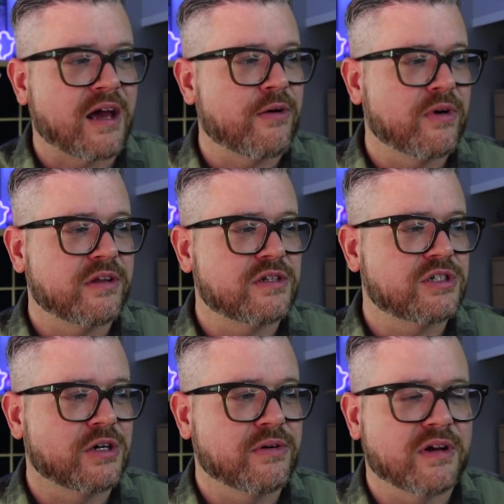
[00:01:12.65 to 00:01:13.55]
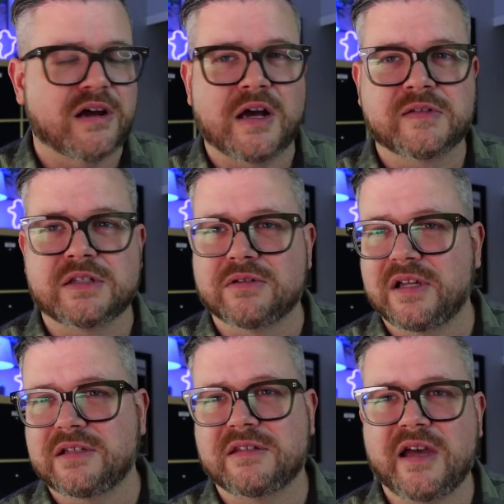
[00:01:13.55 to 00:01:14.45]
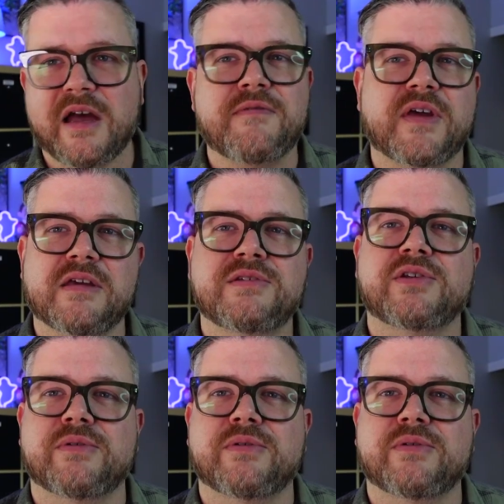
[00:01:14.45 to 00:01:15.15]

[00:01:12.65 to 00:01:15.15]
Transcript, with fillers: I wanted to show it off, so let's dive into